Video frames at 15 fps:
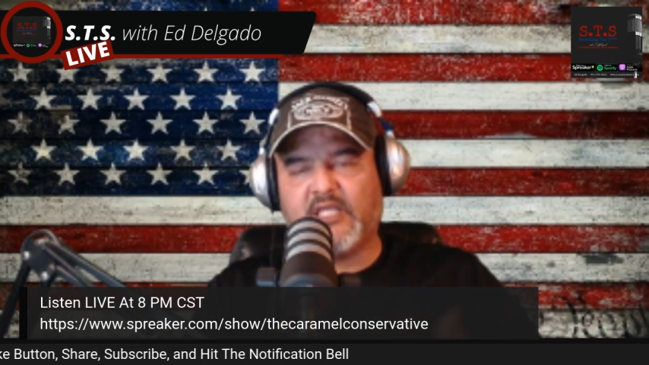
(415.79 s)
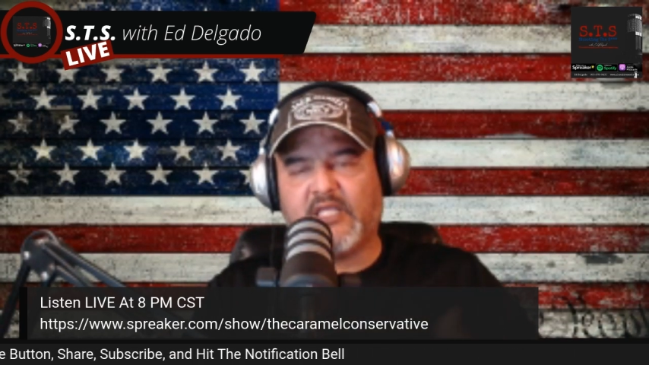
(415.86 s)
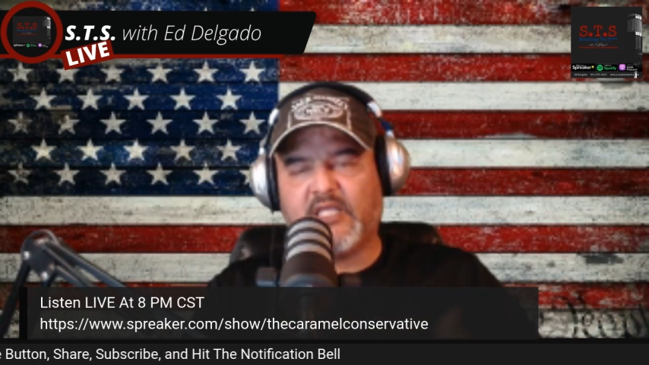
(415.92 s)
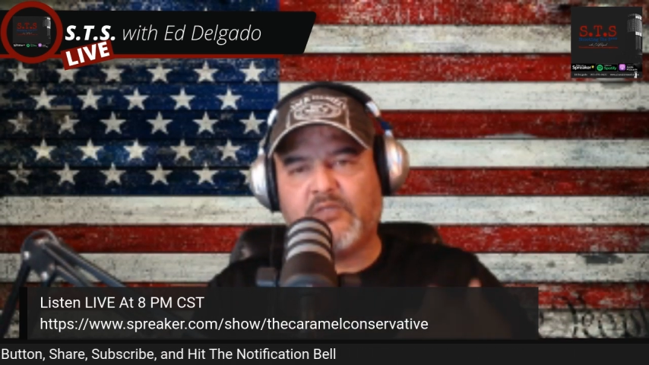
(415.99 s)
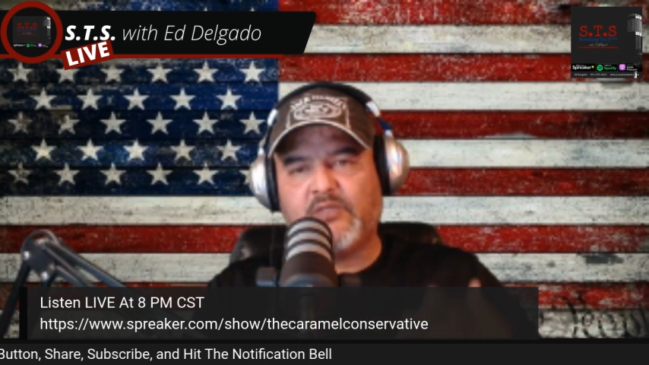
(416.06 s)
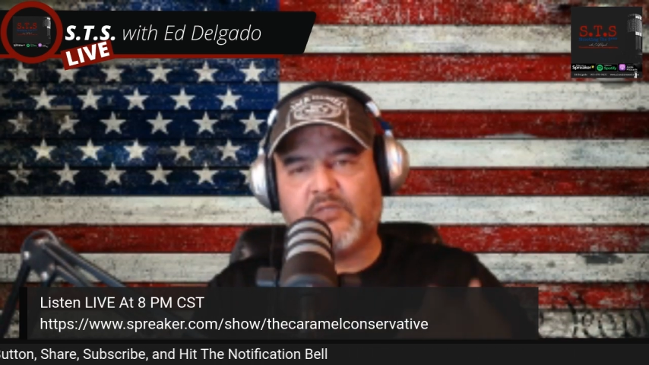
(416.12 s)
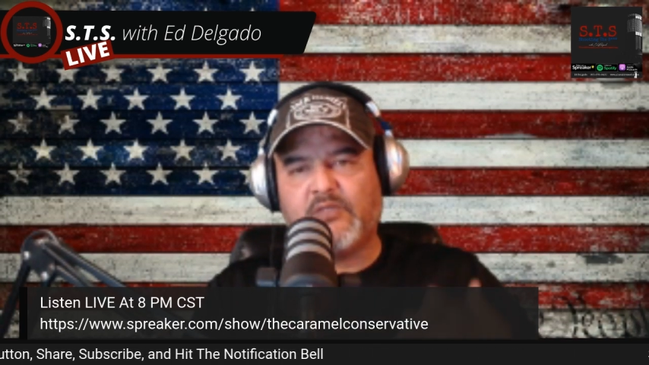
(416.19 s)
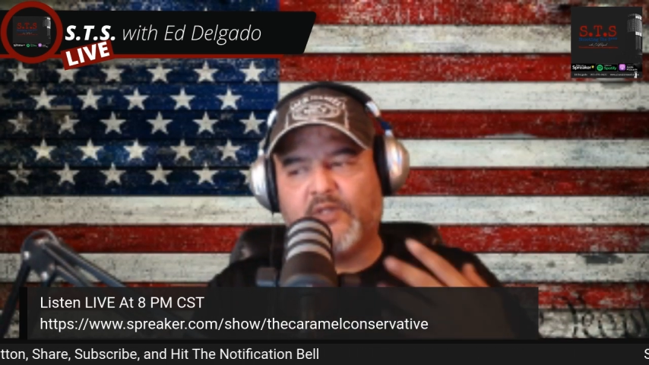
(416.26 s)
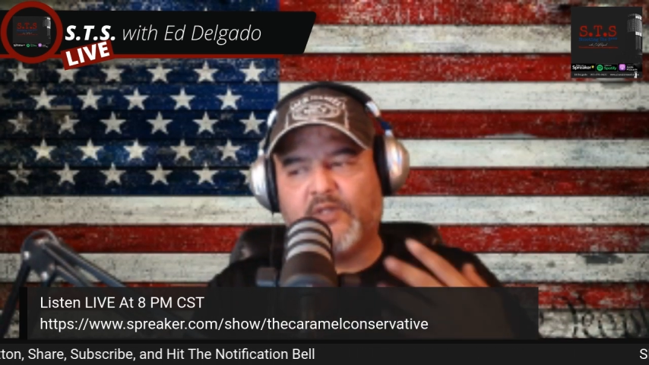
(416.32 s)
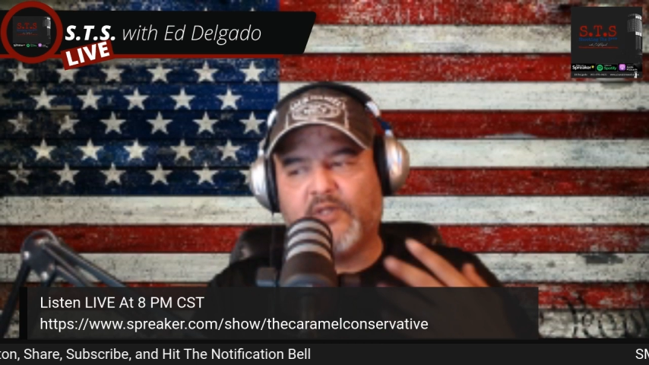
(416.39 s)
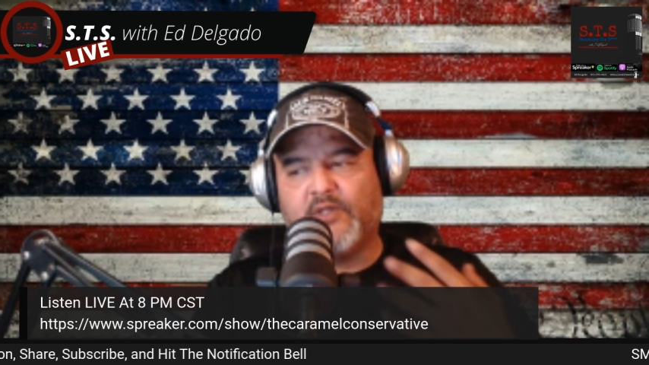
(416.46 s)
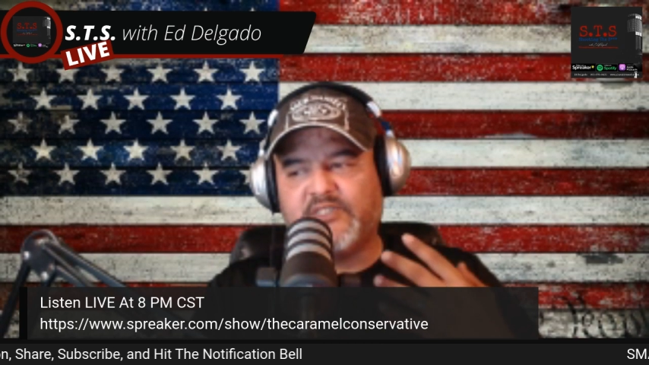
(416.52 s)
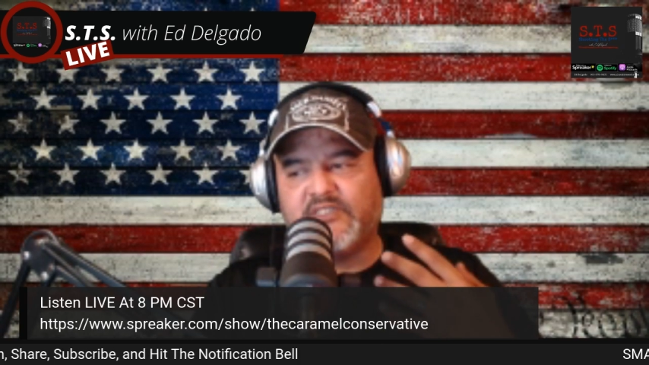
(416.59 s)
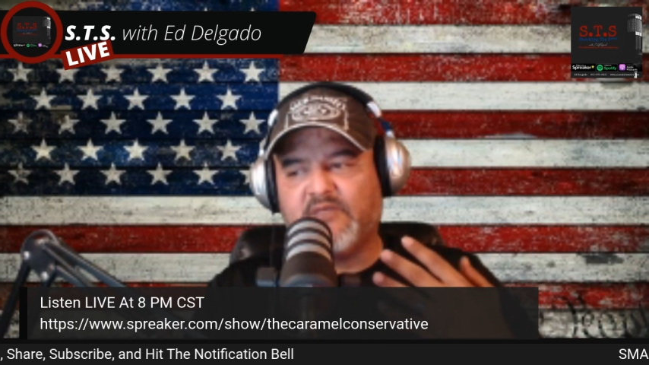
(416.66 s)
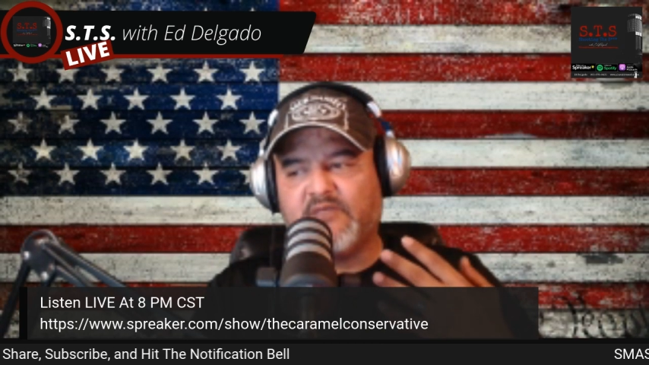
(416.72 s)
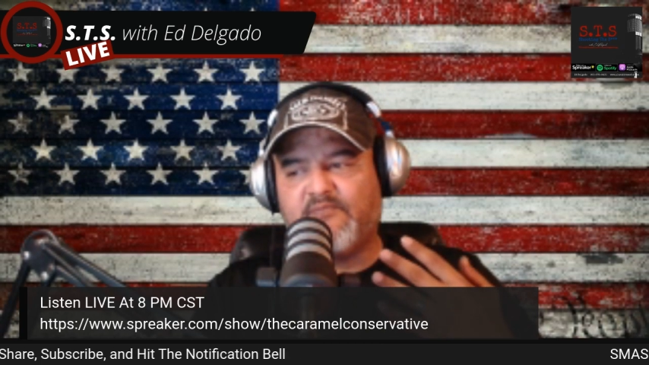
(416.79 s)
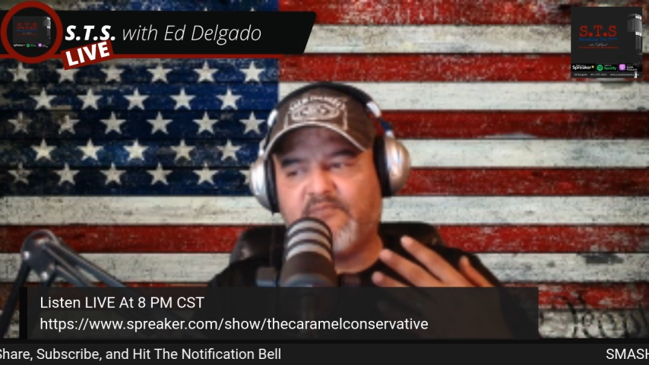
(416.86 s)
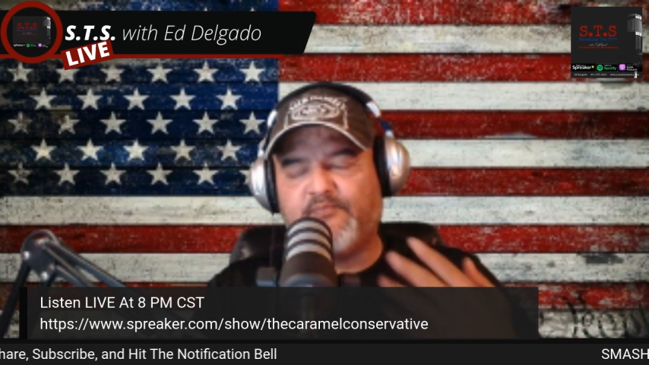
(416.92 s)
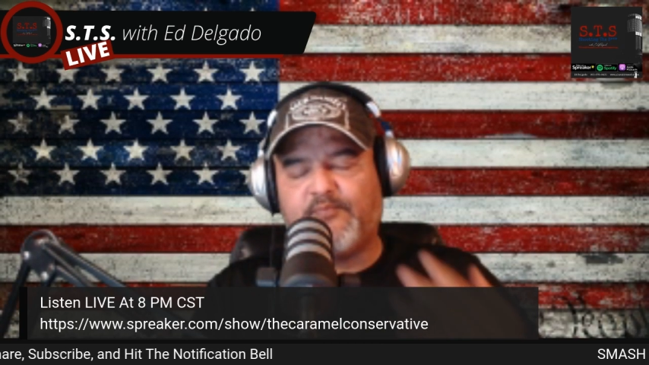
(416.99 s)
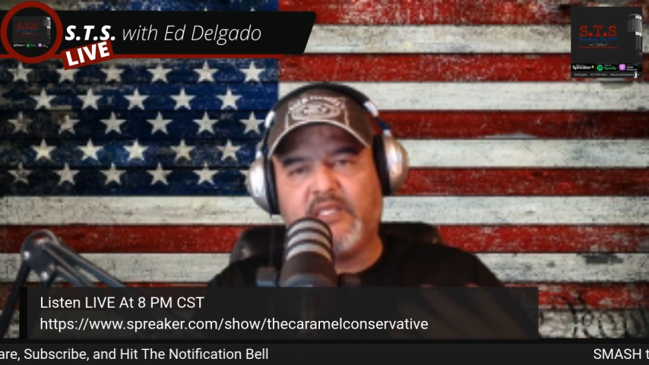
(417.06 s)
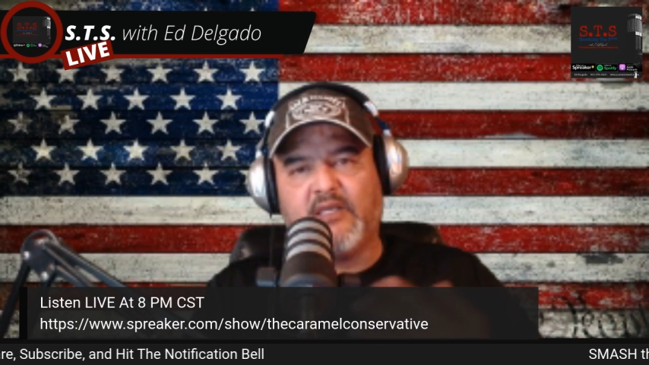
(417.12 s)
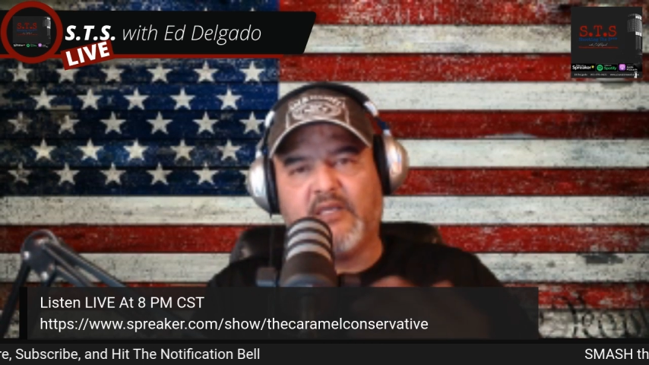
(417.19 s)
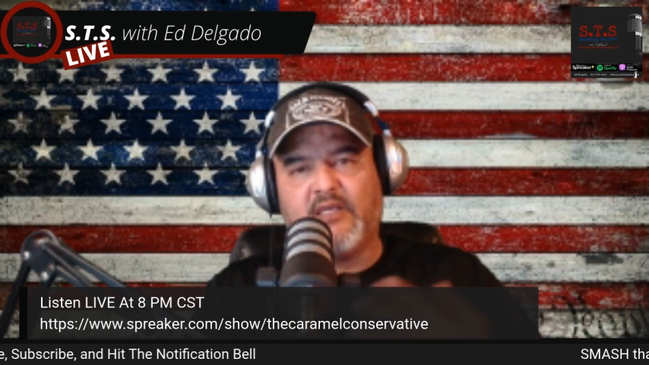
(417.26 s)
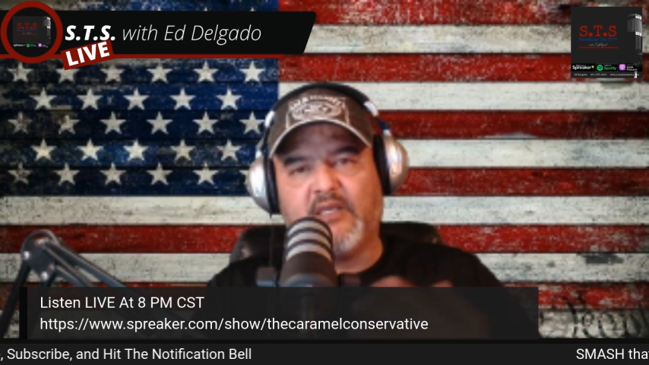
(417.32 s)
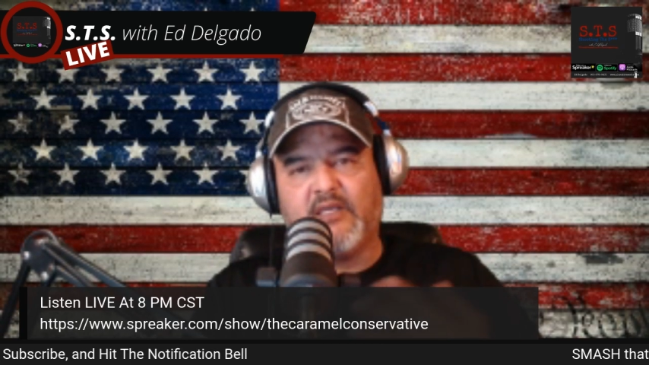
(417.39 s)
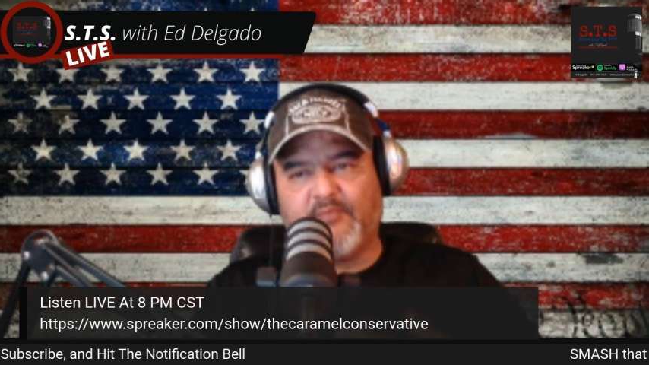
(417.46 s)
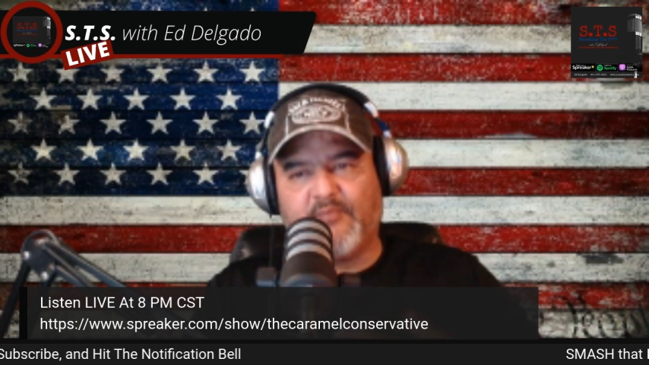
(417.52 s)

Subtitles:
a part of that content,